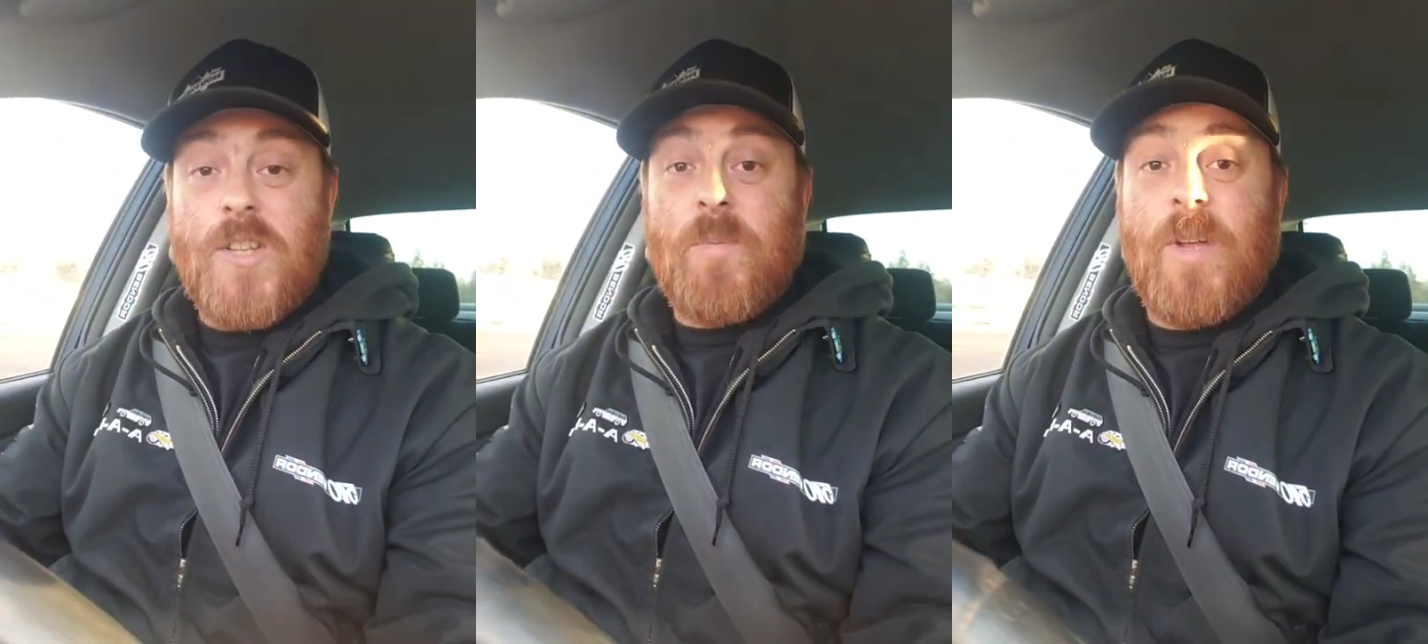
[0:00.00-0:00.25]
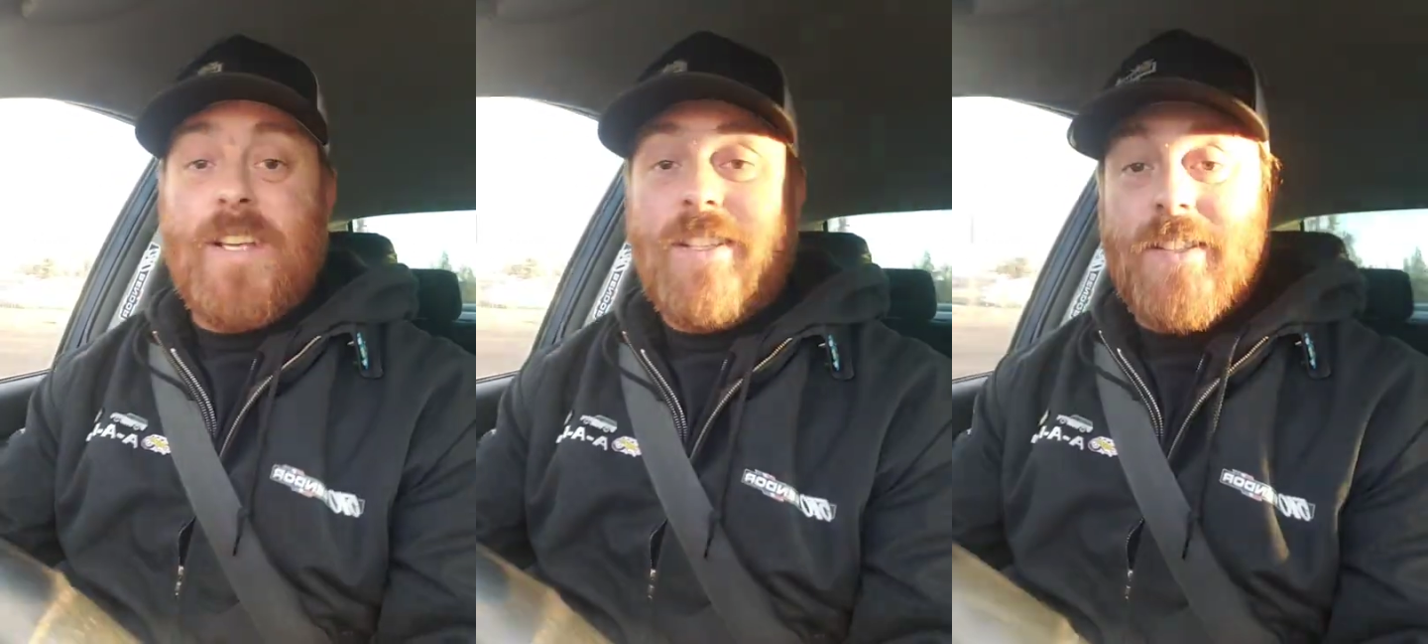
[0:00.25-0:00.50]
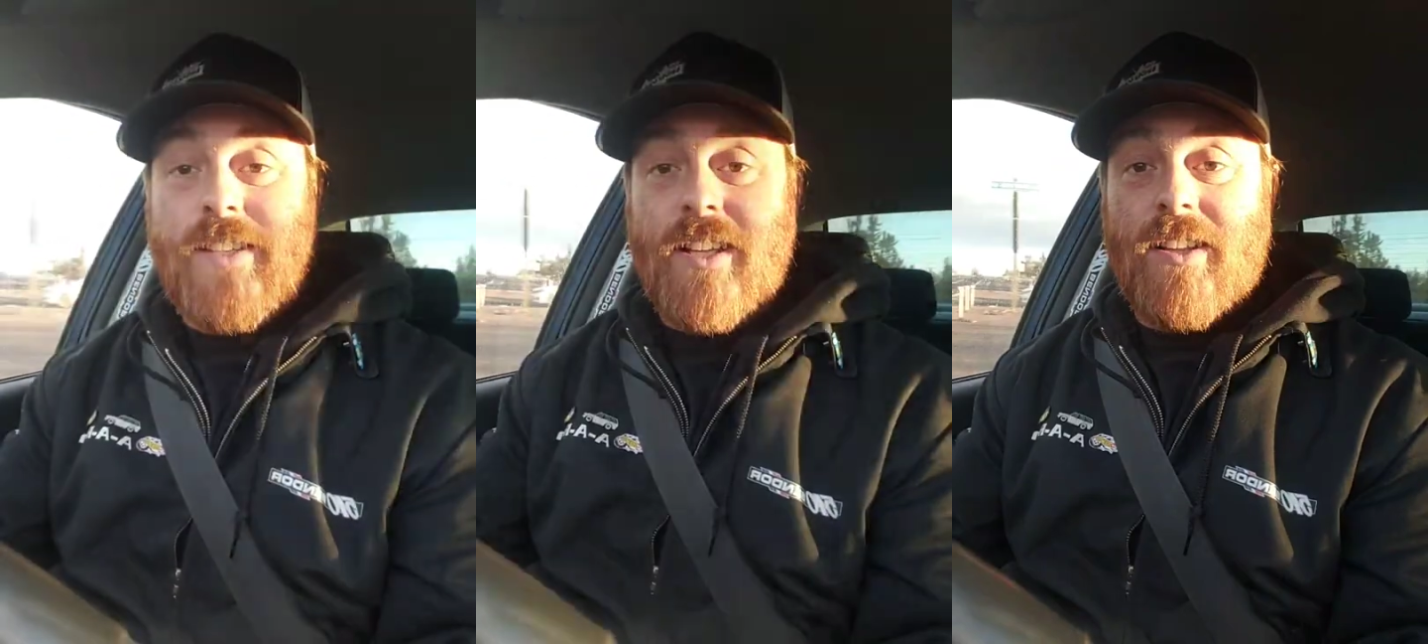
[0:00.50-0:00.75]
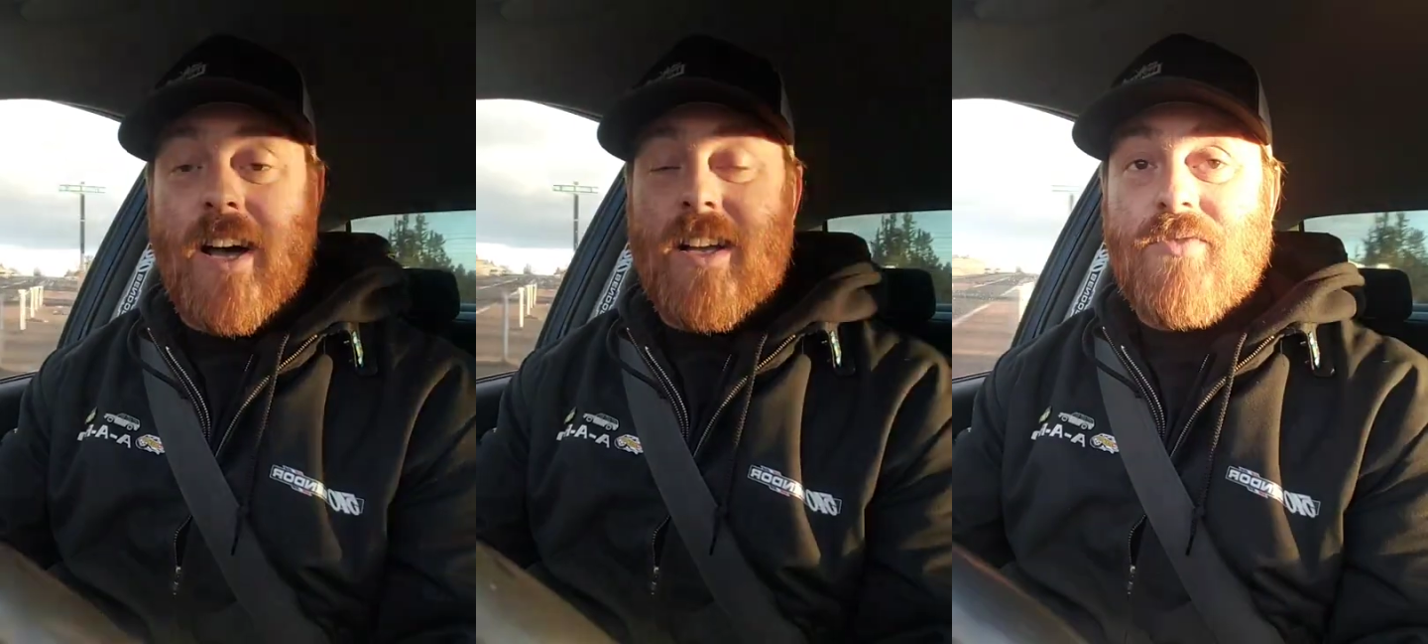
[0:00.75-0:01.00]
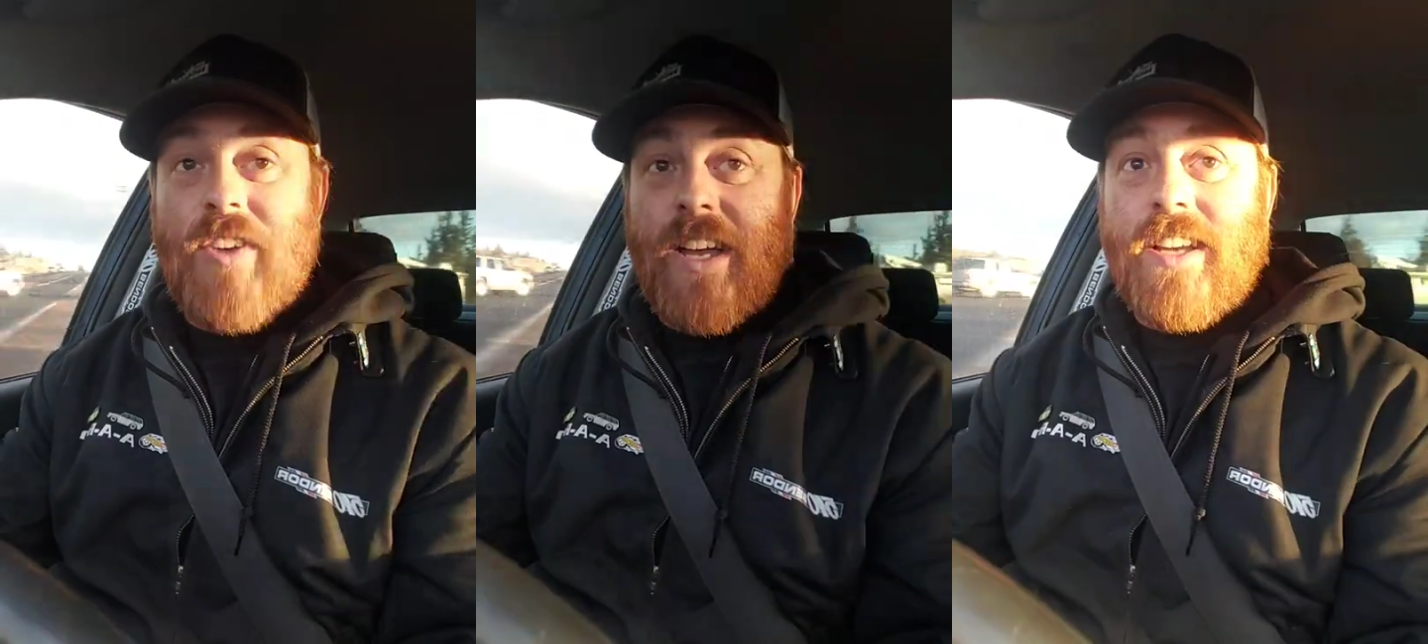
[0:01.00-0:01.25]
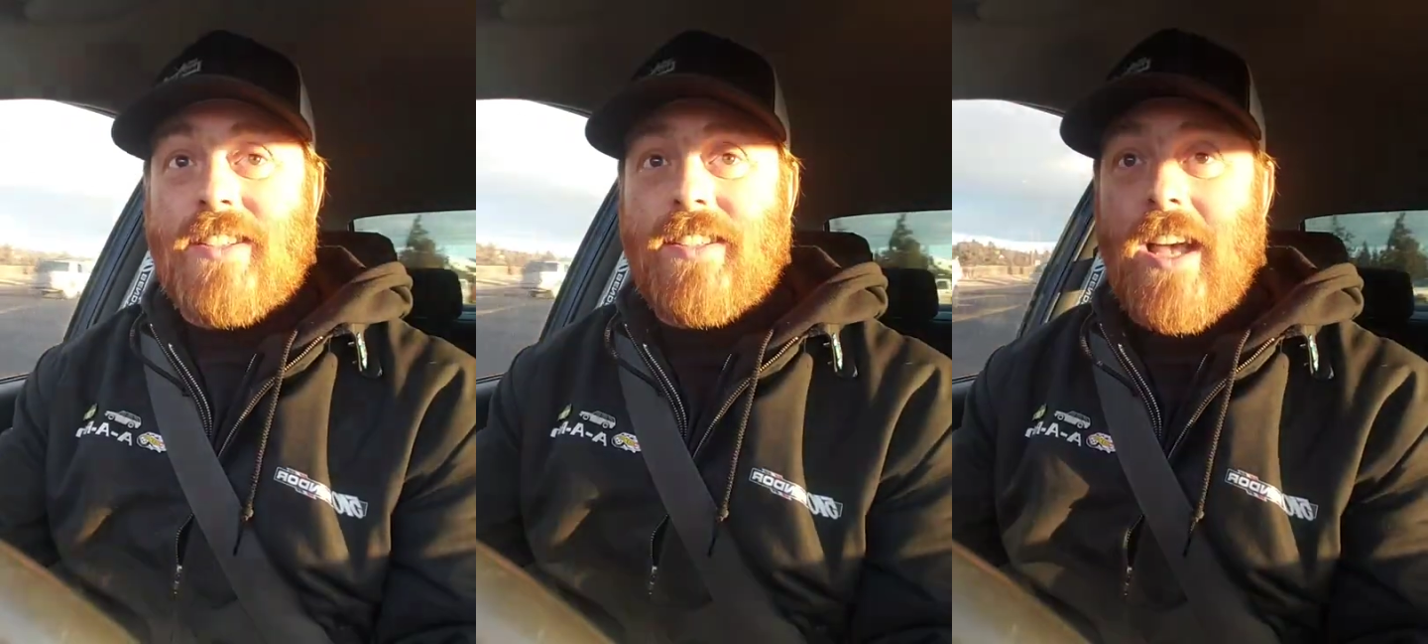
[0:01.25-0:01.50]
places in Las Vegas,